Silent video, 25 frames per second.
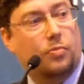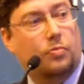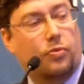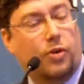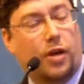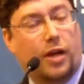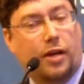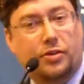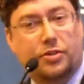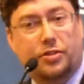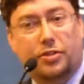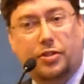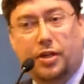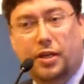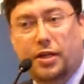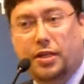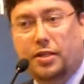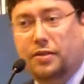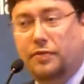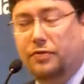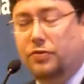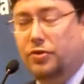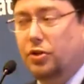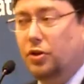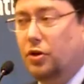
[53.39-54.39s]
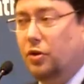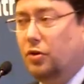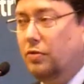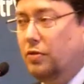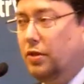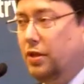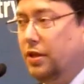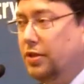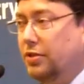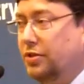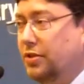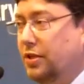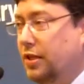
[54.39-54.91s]
Prior studies have shown
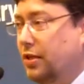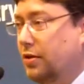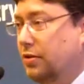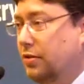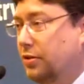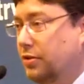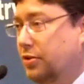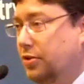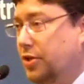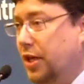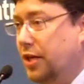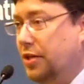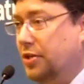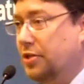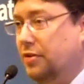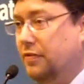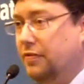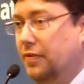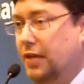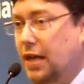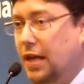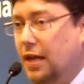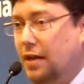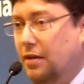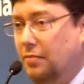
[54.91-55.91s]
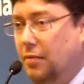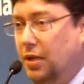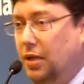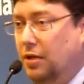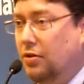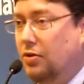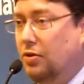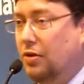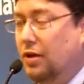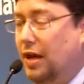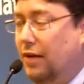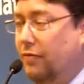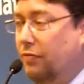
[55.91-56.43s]
that a single injection of ketamine
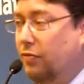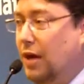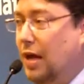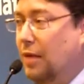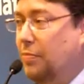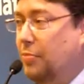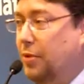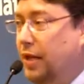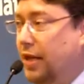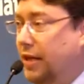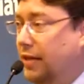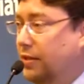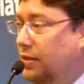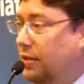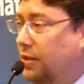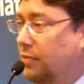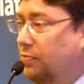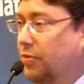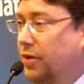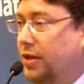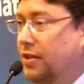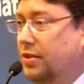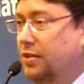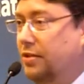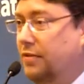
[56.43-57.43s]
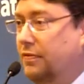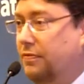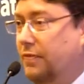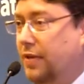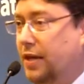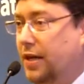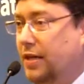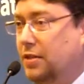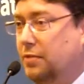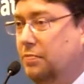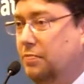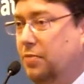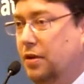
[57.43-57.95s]
could have rapid antidepressant
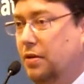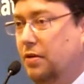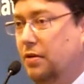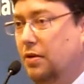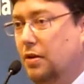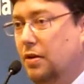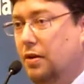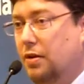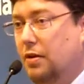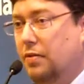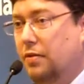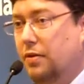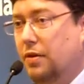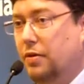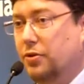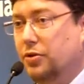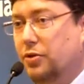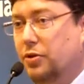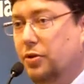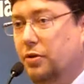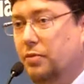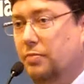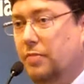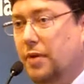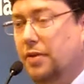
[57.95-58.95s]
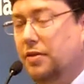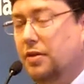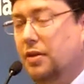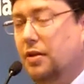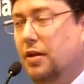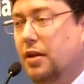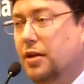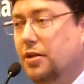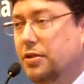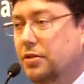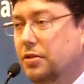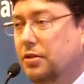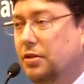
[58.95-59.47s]
effects, but there are certain
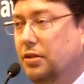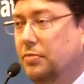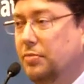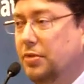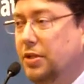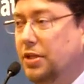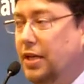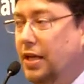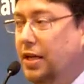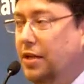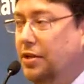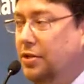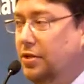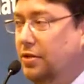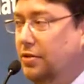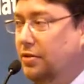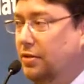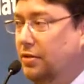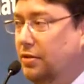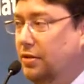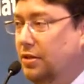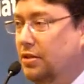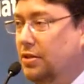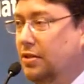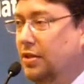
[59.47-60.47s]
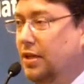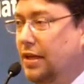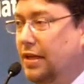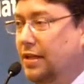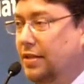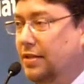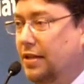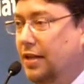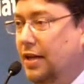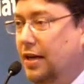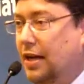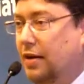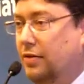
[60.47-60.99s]
methodological limitations, and this study
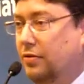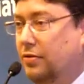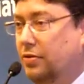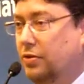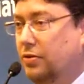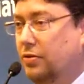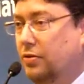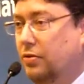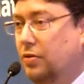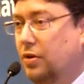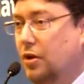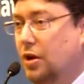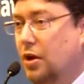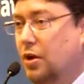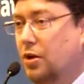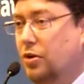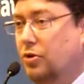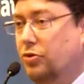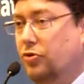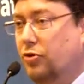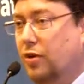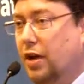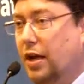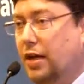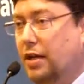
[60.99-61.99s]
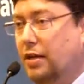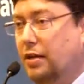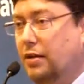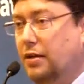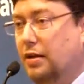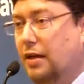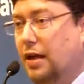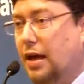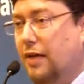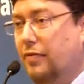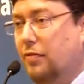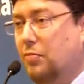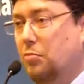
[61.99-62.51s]
set out to try and
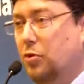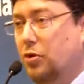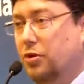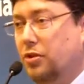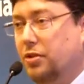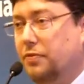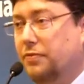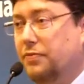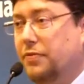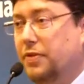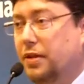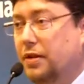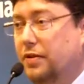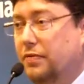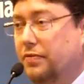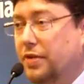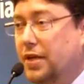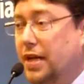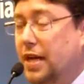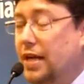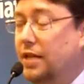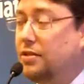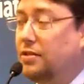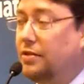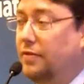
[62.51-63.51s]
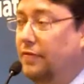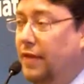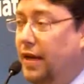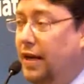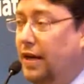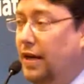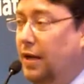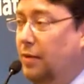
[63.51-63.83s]
have a more definitive test of that